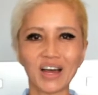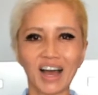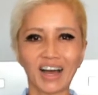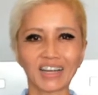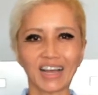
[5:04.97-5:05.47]

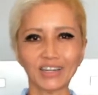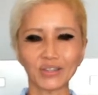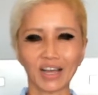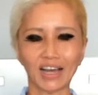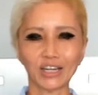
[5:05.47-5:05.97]

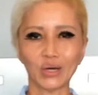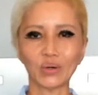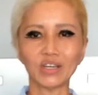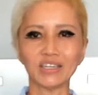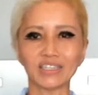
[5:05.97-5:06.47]

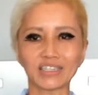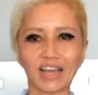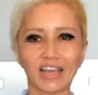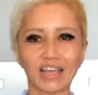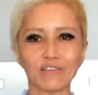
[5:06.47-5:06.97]
Gado-gado is
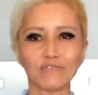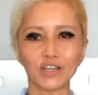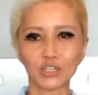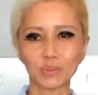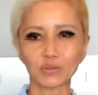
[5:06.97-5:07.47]
a
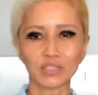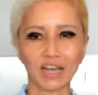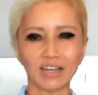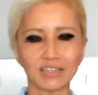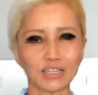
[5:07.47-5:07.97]
vegetable
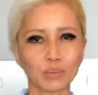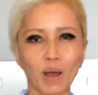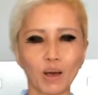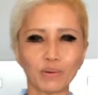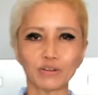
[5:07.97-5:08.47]
salad that's
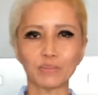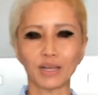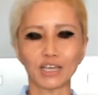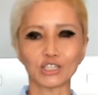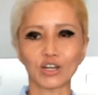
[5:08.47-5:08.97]
popular in
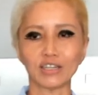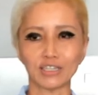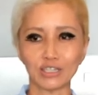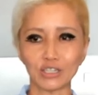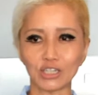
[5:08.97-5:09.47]
Malaysia and
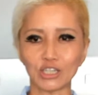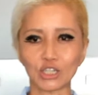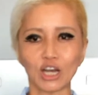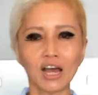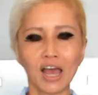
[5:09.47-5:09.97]

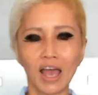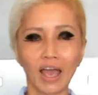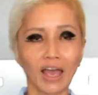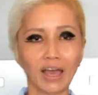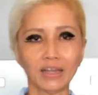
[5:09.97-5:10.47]
Indonesia,
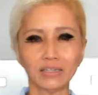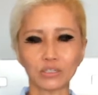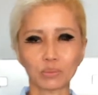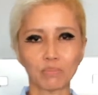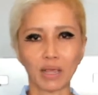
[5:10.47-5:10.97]
and
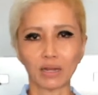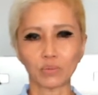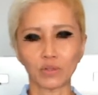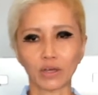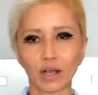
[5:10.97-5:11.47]
it's
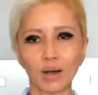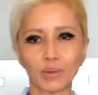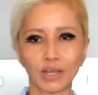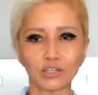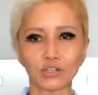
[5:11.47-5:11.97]
made with a
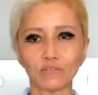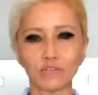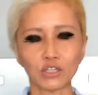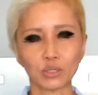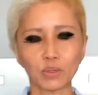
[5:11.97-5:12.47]
combination of
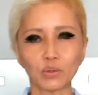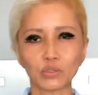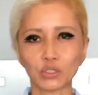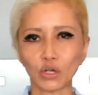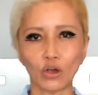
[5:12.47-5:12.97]

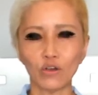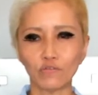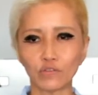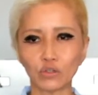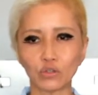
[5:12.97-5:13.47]
vegetables,
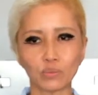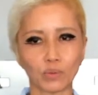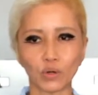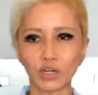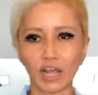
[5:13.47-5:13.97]
tofu,
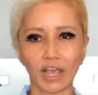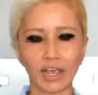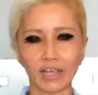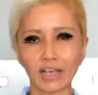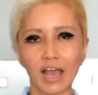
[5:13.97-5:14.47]
boiled
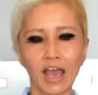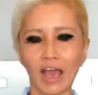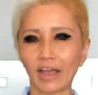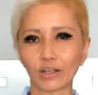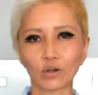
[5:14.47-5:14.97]
egg,
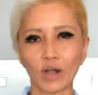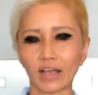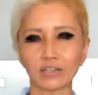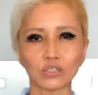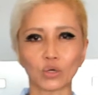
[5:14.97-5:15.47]
and
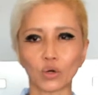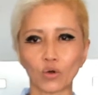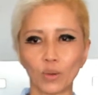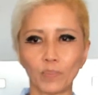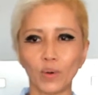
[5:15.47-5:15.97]
crackers or
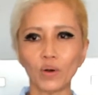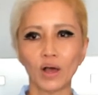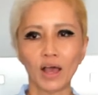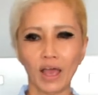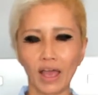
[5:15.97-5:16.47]
keropok,
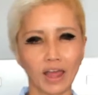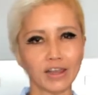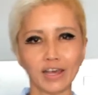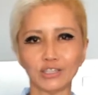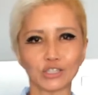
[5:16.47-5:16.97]

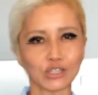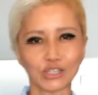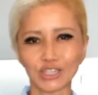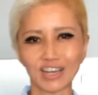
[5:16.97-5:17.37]
and then just